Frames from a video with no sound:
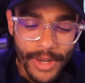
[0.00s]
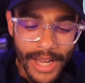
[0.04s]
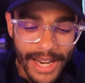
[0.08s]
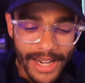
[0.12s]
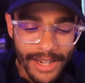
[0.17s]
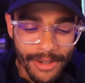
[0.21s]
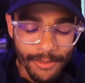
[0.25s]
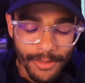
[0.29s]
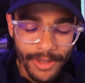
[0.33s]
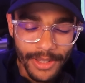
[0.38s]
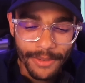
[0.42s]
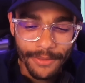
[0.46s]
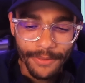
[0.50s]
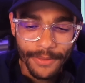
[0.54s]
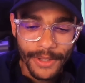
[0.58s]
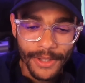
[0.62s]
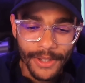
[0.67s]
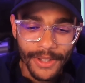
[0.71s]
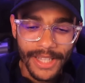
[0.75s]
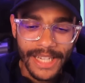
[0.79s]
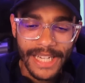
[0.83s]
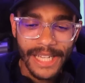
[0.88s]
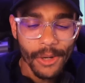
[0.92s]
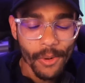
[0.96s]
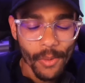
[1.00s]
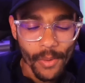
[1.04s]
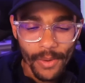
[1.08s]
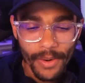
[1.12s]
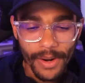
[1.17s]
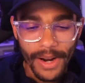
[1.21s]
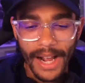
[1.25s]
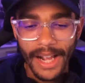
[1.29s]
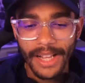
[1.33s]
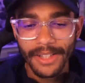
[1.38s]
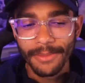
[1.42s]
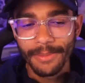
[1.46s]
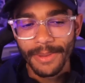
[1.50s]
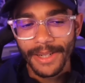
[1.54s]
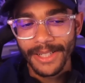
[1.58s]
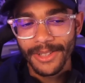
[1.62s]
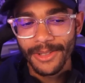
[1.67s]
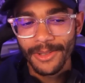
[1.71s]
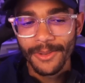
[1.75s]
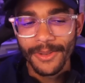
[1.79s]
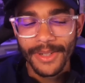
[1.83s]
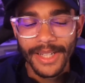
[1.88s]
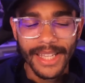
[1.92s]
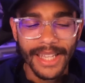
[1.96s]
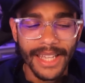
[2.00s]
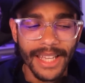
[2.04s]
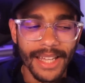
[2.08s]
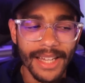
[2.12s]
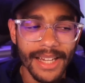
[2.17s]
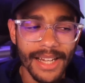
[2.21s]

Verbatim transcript: I didn't really feel any horror aspect to it.